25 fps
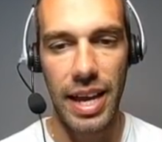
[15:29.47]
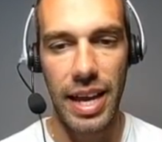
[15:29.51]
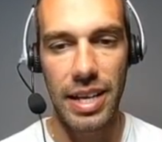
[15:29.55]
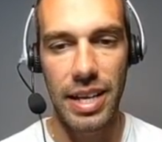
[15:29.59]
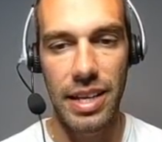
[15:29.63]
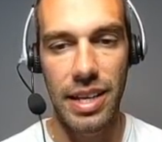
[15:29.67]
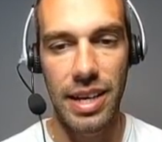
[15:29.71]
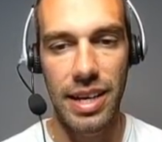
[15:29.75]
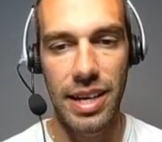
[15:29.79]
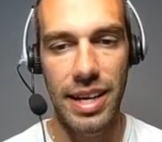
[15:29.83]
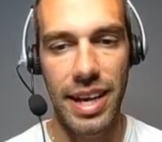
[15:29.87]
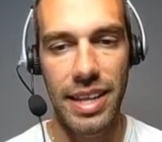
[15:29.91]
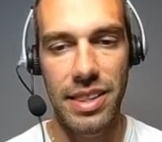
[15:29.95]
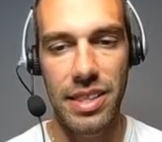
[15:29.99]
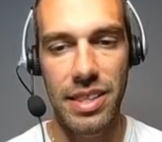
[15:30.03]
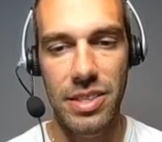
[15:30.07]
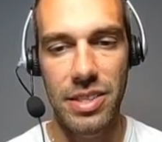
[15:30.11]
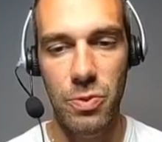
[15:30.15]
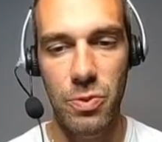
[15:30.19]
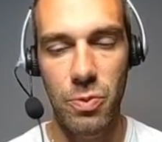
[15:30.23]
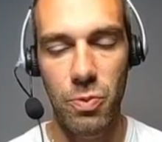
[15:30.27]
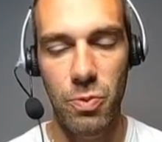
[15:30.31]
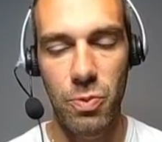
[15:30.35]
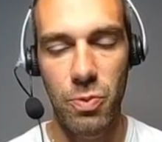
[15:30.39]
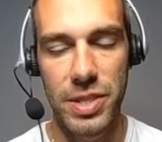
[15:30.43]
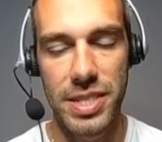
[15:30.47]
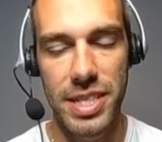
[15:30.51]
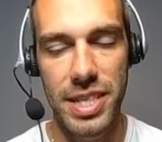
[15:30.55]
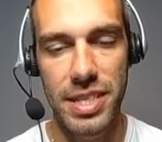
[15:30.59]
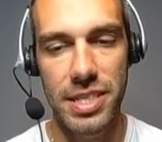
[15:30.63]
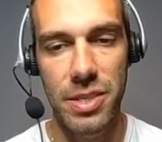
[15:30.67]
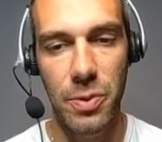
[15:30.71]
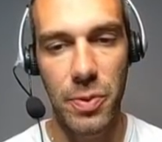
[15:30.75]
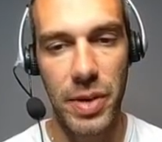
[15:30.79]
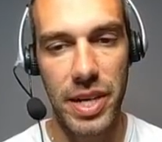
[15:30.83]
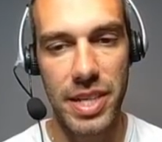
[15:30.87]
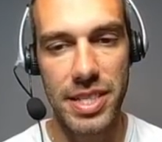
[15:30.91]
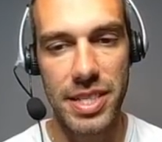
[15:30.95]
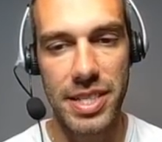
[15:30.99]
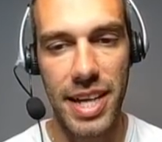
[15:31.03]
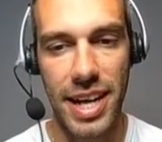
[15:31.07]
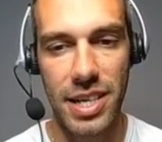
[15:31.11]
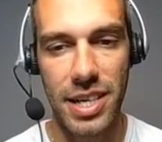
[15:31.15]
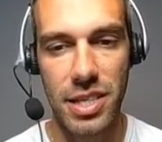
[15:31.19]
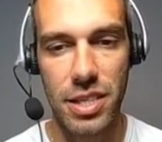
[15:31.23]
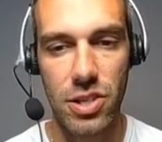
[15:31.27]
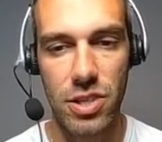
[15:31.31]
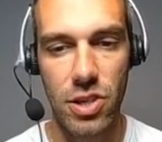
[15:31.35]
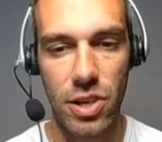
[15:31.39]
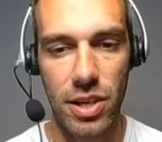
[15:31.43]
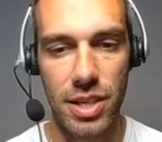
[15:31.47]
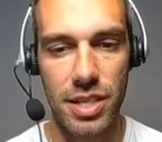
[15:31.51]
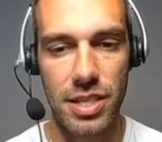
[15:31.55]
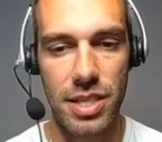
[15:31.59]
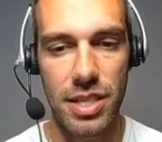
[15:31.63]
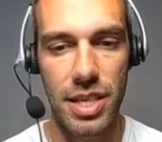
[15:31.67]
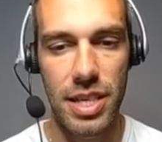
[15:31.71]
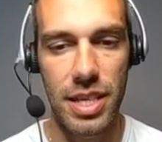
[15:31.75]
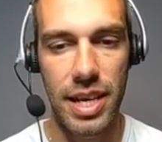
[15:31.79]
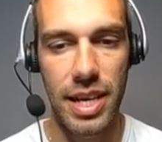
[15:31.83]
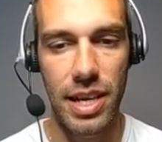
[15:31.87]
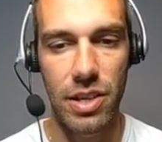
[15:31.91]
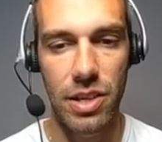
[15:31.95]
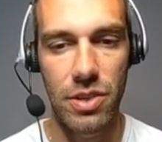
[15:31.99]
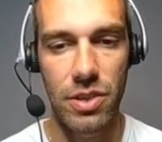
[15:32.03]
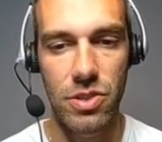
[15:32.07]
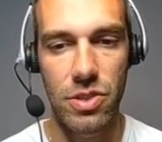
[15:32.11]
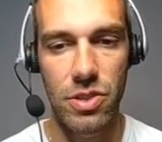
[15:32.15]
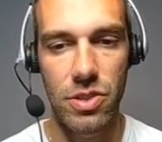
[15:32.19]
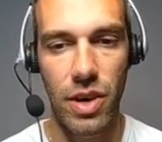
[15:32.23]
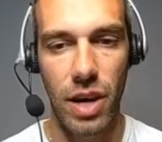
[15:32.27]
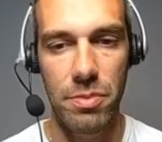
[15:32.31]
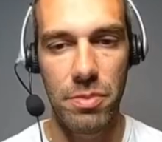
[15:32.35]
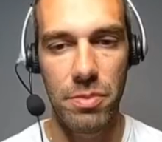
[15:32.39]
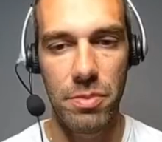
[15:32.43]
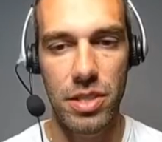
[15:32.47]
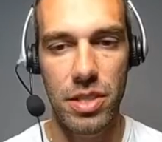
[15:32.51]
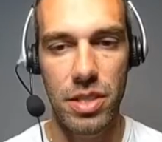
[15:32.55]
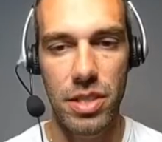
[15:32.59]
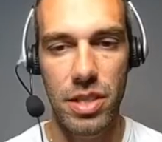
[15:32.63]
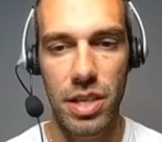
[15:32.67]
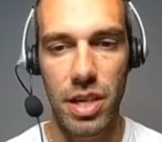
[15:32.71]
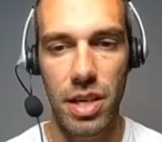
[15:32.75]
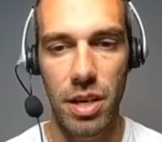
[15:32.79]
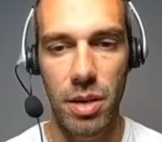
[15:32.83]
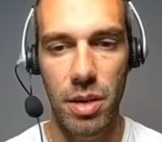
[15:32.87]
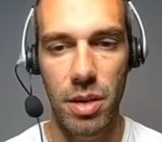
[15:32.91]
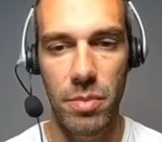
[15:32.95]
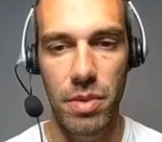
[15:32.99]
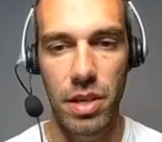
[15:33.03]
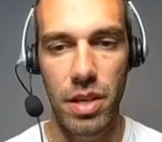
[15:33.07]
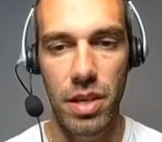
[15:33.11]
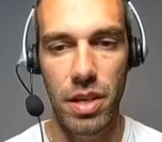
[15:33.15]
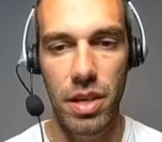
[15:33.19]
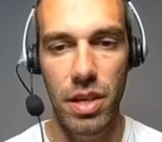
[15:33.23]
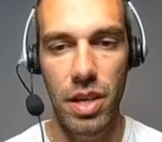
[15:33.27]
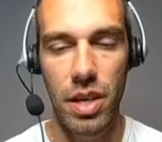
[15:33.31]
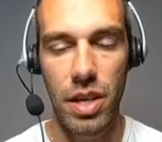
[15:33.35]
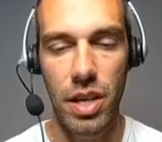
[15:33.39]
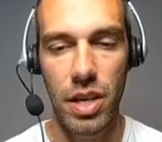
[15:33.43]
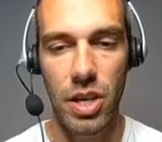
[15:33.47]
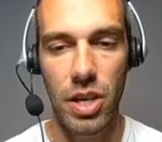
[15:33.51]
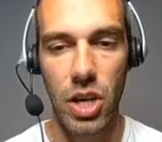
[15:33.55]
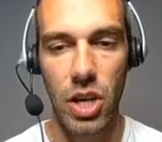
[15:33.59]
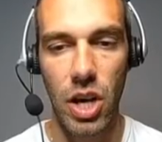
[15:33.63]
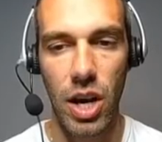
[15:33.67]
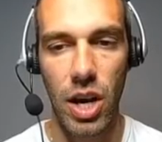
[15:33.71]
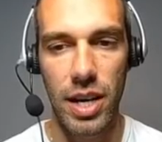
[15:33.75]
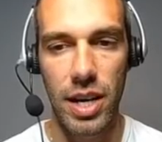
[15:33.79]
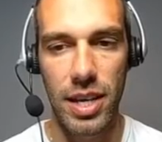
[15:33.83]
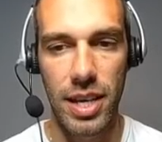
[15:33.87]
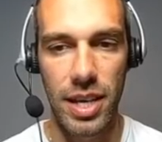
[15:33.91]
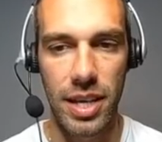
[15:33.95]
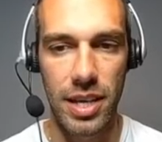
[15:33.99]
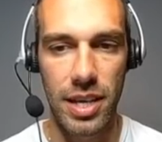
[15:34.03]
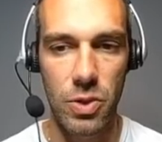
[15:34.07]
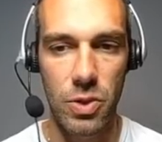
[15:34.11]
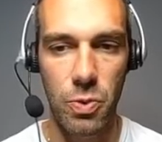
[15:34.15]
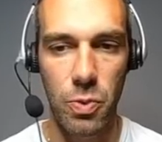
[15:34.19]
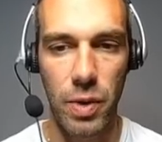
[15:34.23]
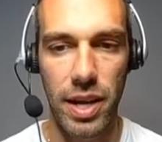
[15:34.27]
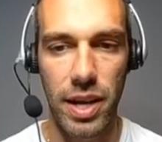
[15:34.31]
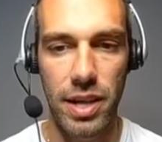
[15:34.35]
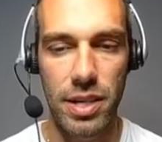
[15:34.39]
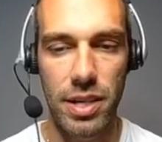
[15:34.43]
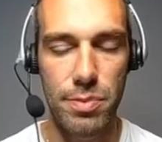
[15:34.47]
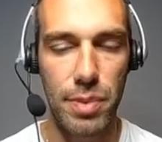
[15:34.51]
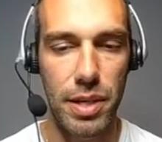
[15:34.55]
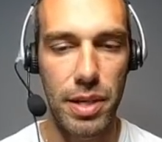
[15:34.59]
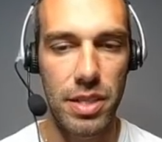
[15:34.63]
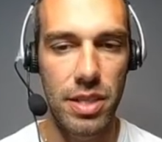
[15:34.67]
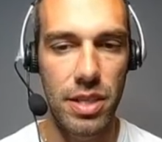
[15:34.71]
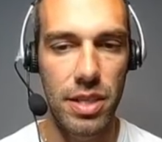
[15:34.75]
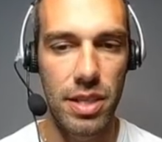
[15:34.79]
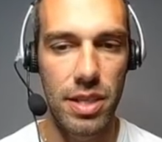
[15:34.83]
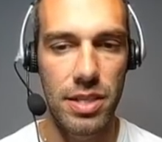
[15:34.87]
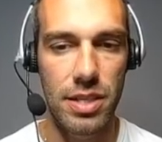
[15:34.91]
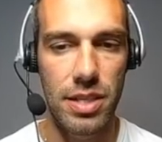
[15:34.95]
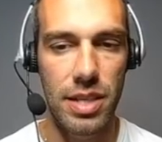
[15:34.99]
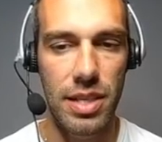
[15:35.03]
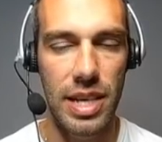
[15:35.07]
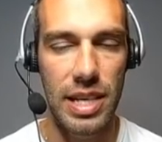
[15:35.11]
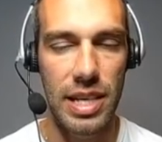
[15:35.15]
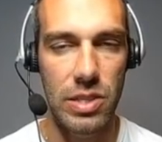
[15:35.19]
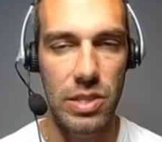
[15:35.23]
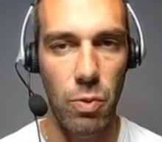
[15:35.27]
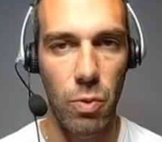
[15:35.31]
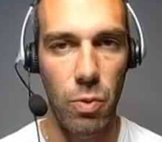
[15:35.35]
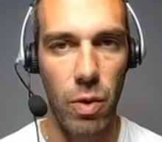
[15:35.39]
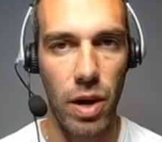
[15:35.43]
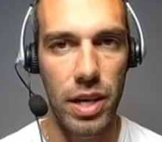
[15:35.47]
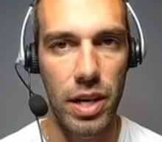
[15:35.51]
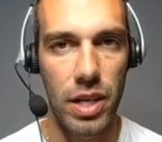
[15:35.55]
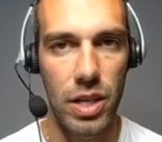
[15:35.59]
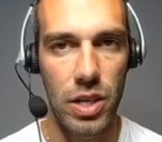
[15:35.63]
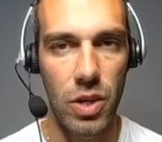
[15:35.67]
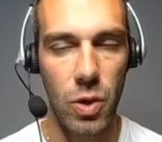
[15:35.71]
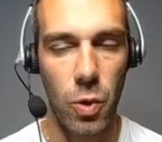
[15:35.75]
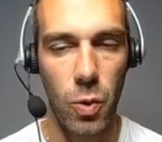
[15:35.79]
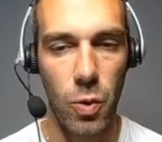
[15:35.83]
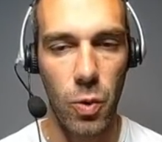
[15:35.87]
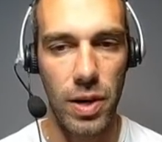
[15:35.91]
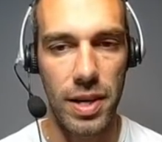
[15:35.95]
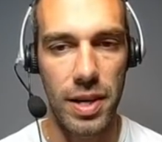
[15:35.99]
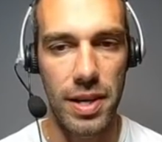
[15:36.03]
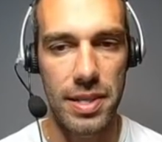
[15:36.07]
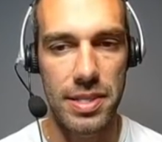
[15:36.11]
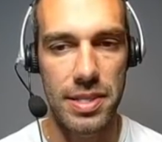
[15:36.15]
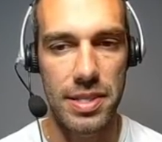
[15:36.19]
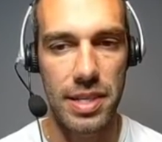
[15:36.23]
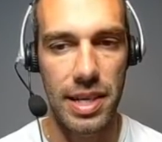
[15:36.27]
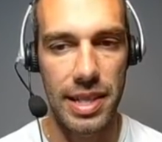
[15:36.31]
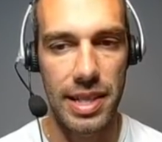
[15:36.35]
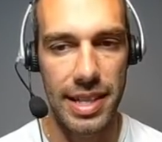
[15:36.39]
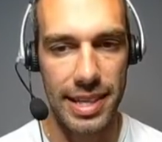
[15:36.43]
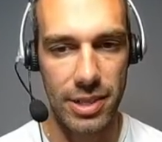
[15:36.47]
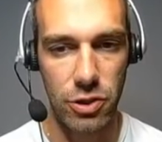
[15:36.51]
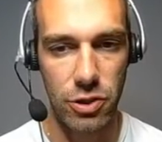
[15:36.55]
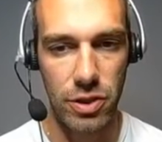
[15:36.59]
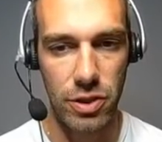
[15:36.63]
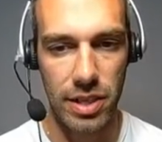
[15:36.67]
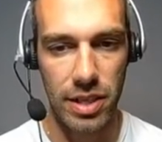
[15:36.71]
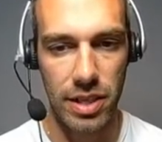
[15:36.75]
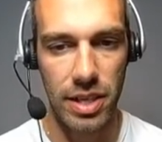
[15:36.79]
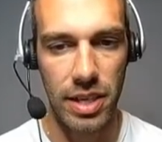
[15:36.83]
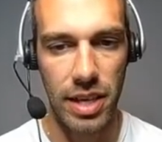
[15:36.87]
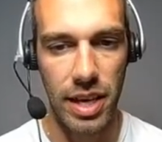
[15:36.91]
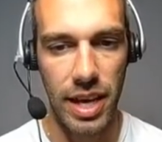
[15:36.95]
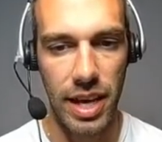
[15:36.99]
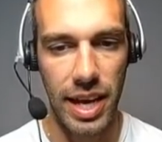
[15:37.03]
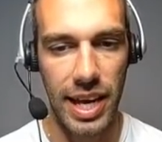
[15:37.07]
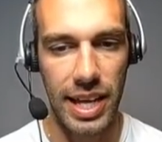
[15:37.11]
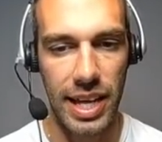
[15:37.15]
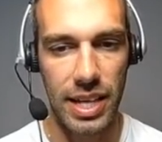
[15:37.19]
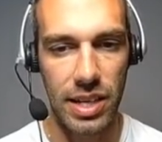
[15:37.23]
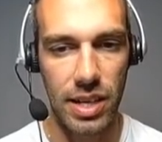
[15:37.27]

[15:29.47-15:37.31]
And again, this resisted wing attacks took it to the yellow. So I'm just going to come Cottony, because what I expected is it's a water or it's electric.